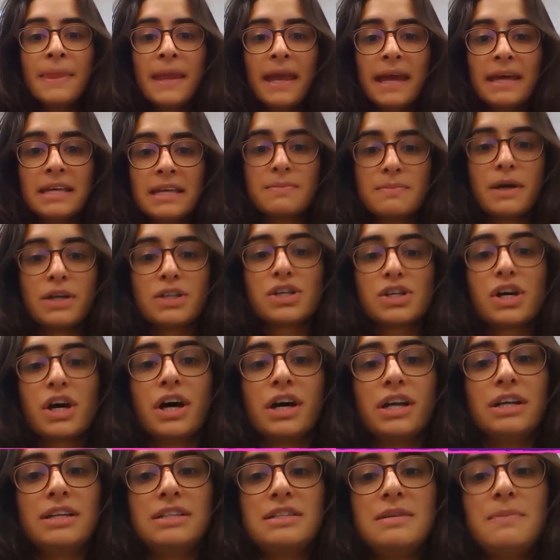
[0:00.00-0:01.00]
it's much
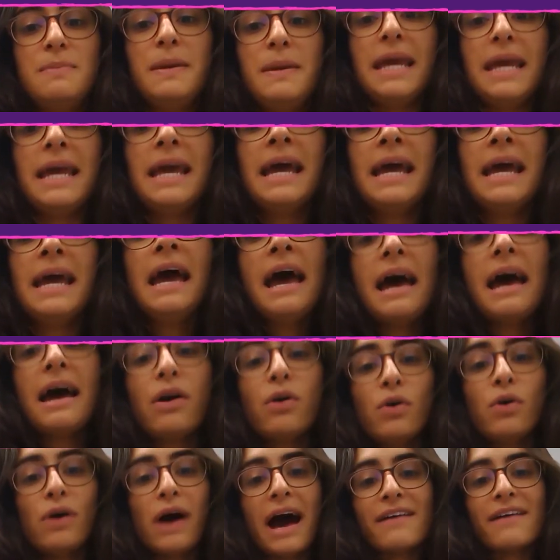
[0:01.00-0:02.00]
harder to be
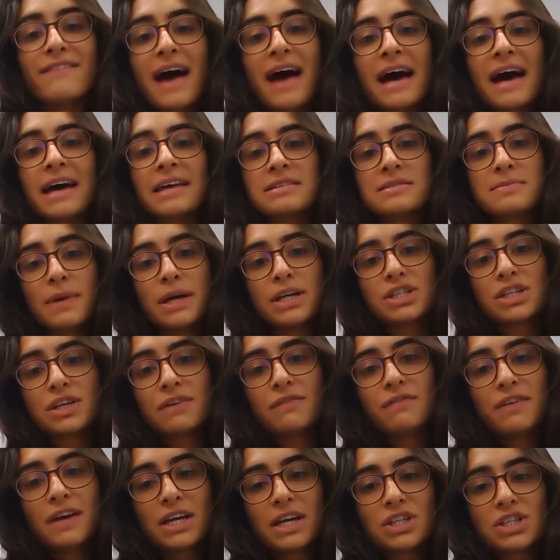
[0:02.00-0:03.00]
or have as much
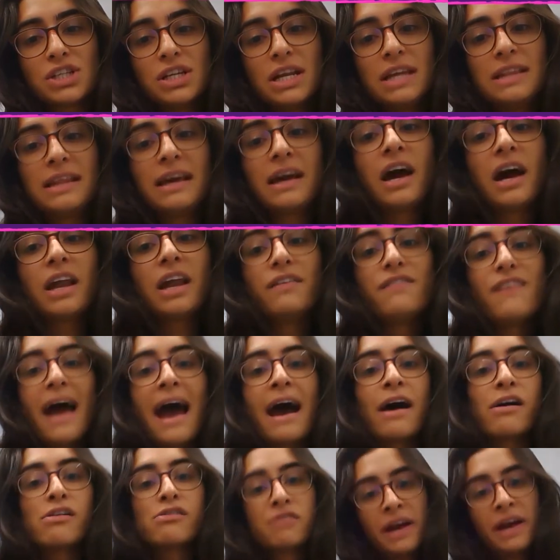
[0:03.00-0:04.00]
conviction in the kind of
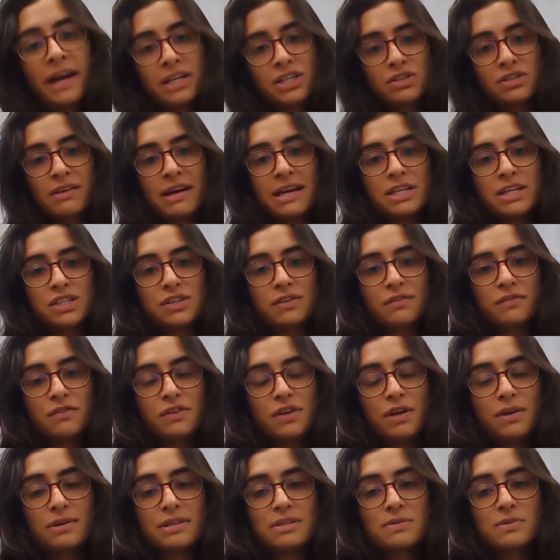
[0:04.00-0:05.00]
outright duration
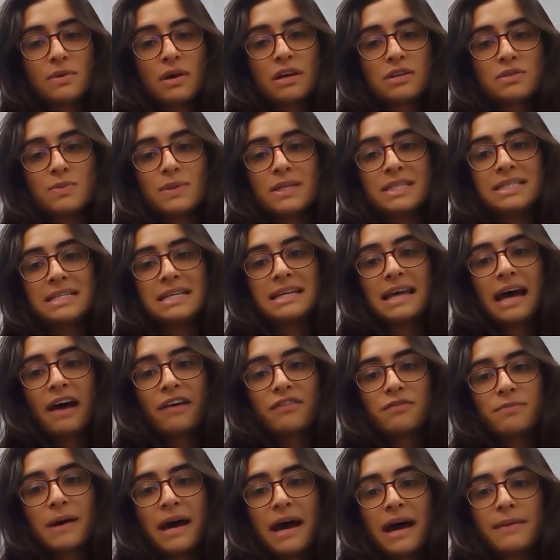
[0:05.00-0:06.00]
view as we did
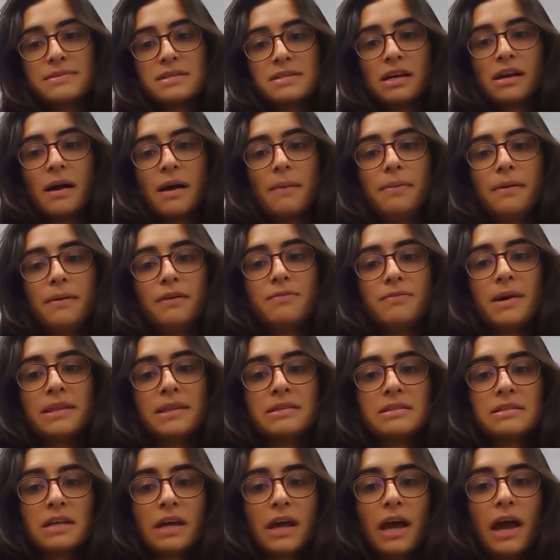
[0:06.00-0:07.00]
have perhaps a couple of
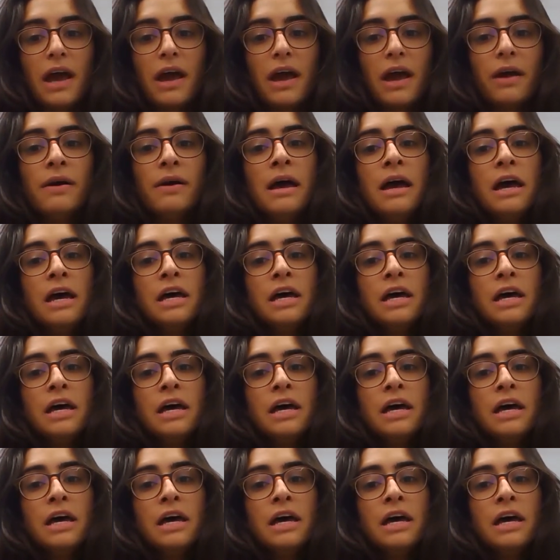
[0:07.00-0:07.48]
months ago.